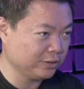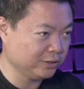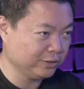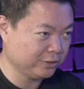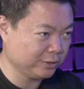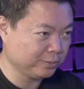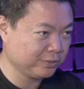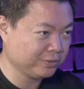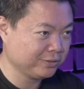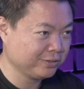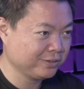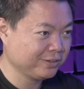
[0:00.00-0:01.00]

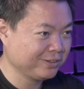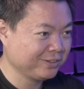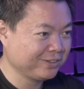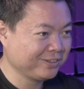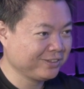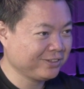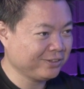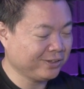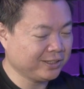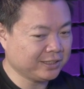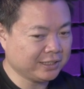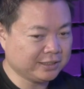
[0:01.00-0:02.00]
dealerships. Okay.
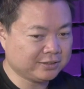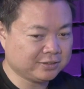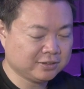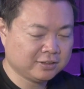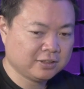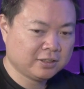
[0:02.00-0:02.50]
Right. It's.